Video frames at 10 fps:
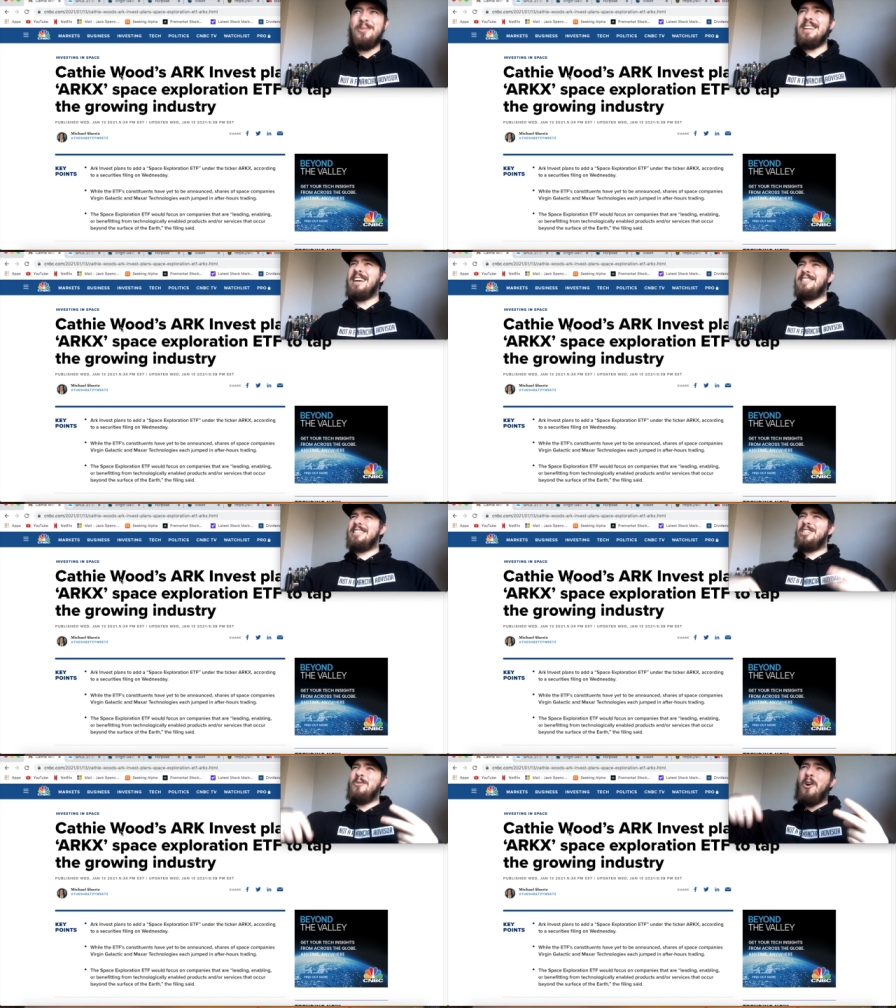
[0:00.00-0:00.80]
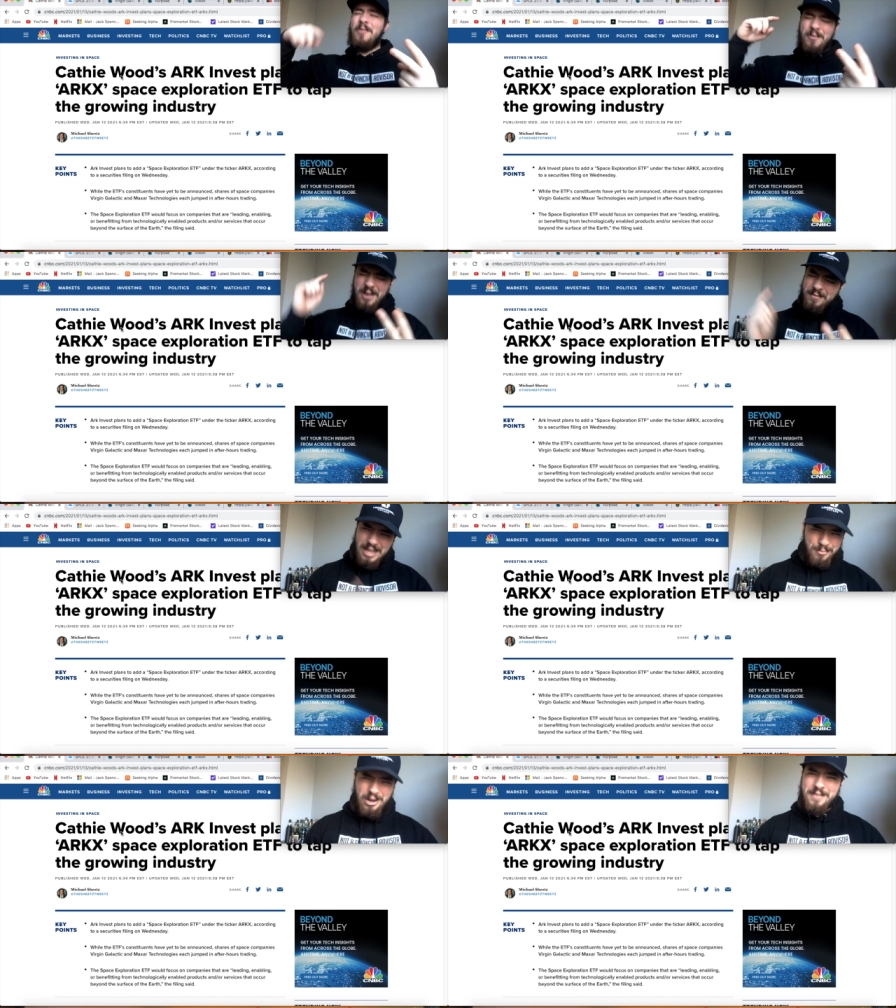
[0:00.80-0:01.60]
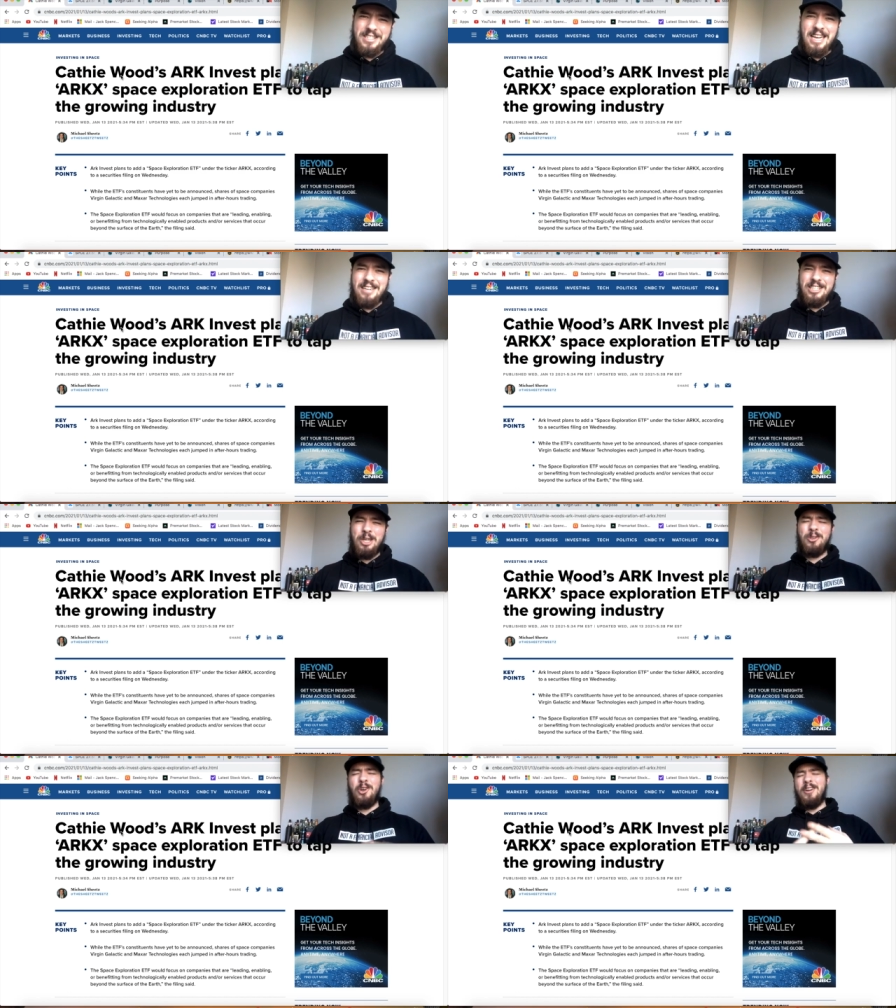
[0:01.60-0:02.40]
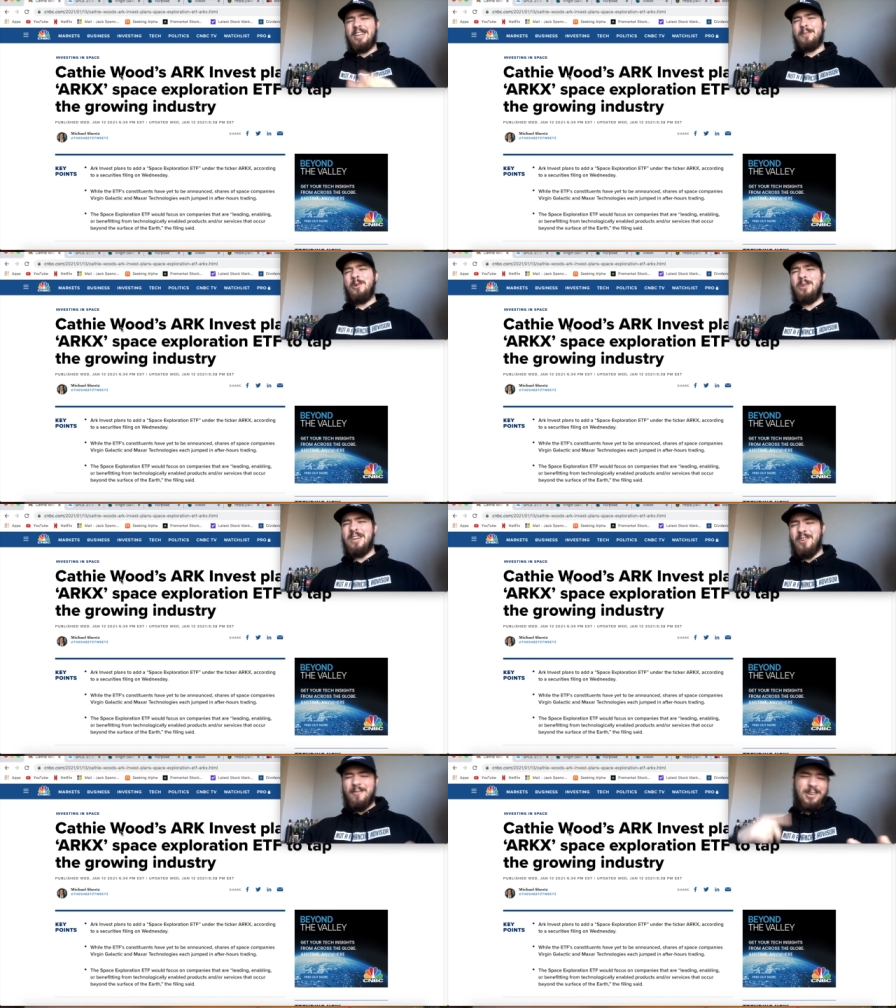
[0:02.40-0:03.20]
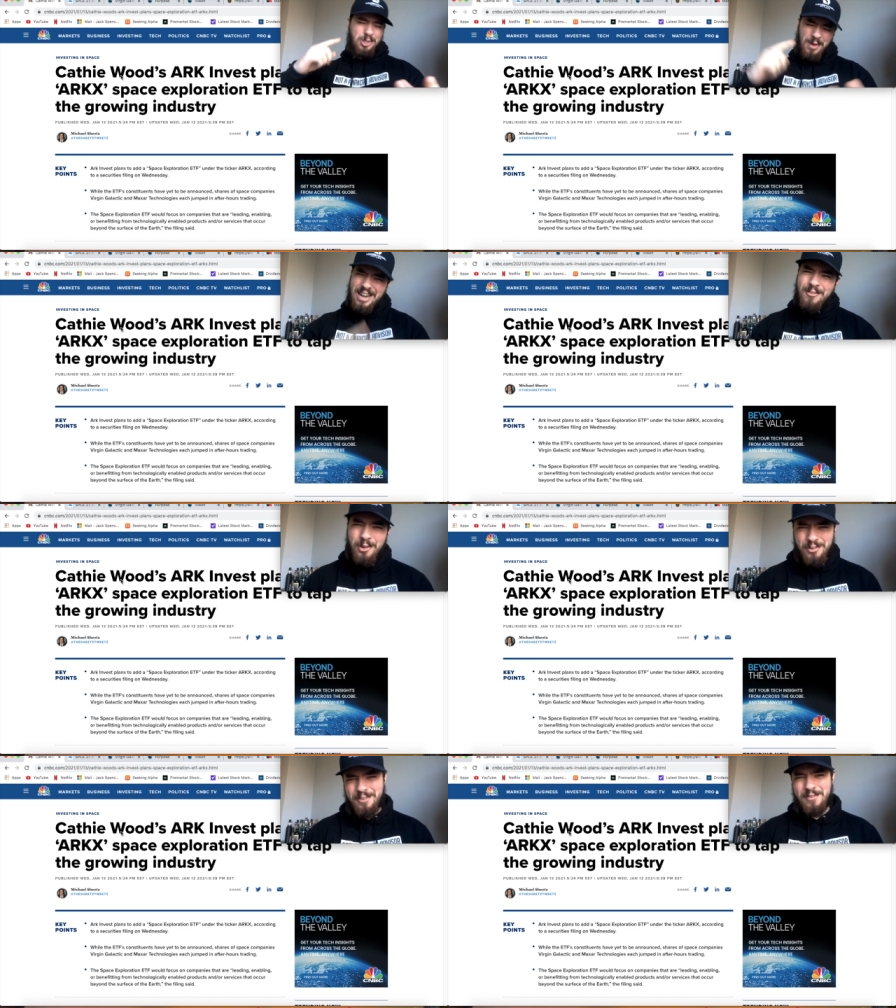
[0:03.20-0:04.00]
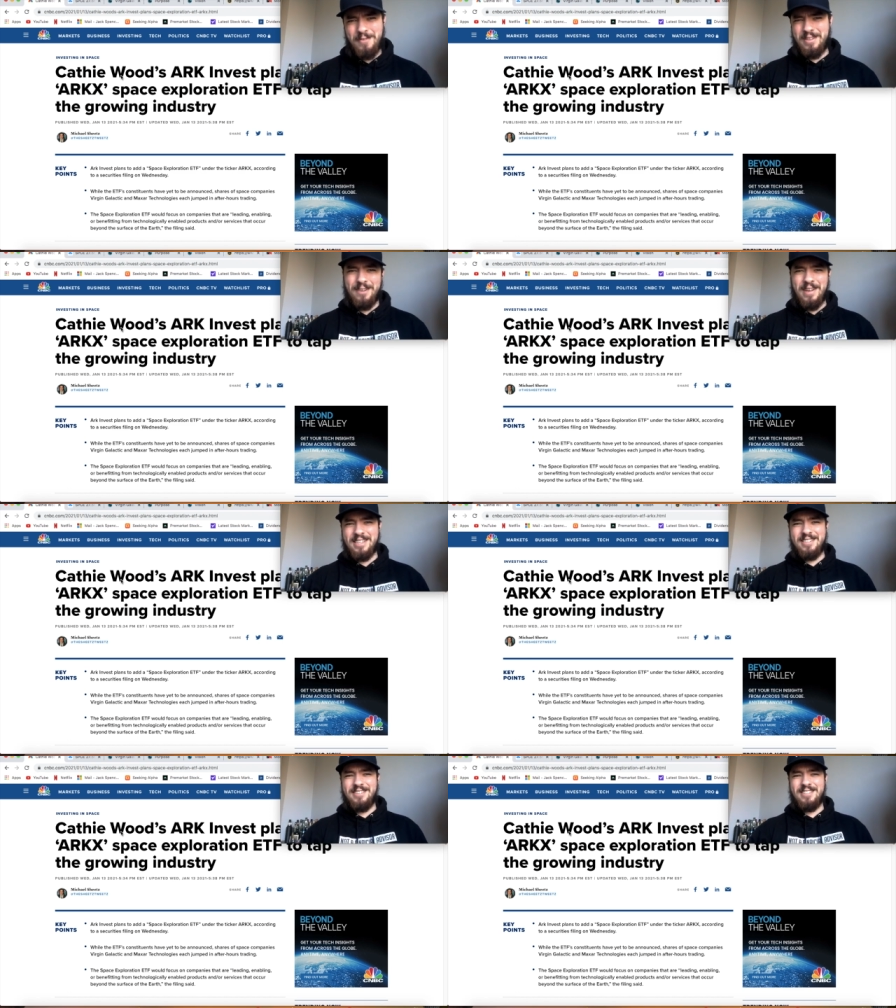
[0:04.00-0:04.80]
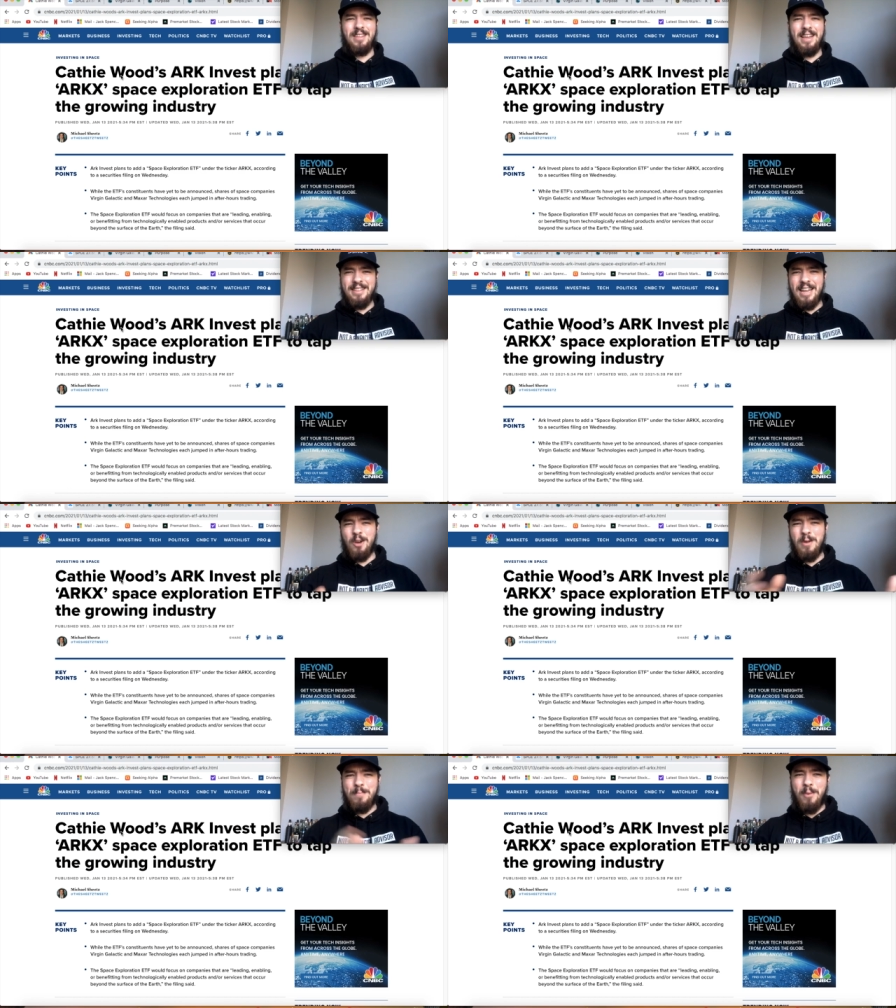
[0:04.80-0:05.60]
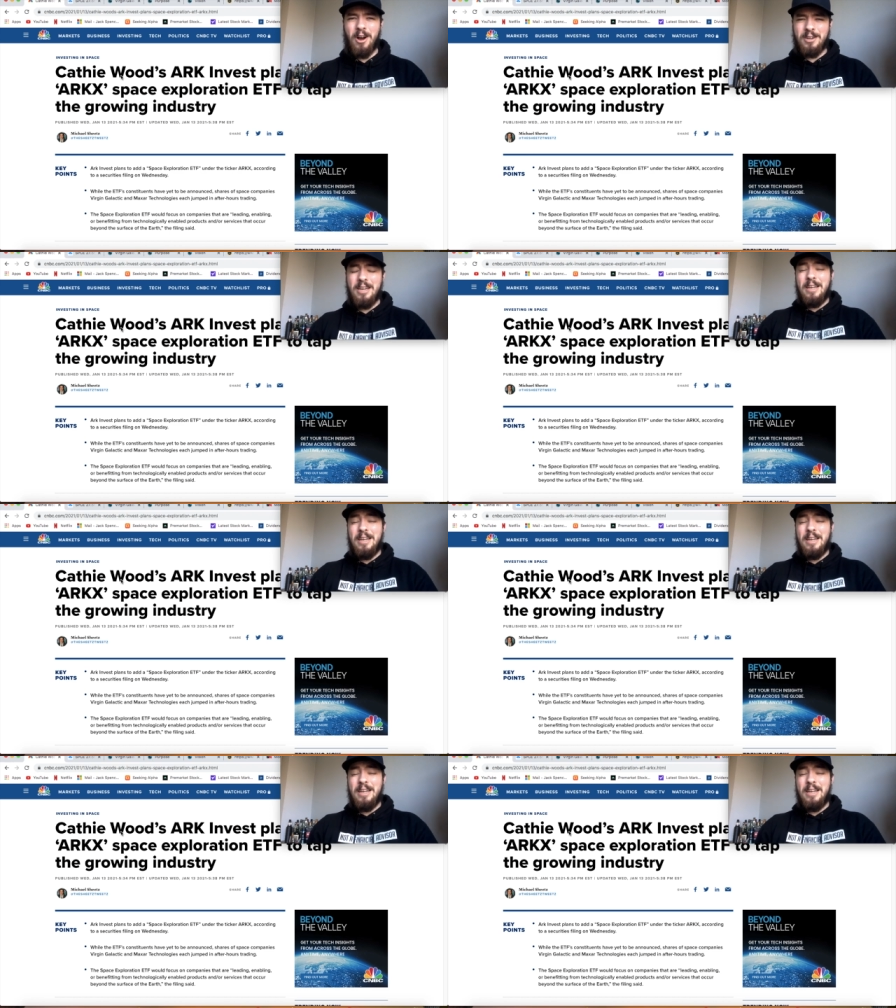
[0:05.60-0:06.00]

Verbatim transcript: you get access to over 50 private channels, you join a community of over 1250 investors. In there we bought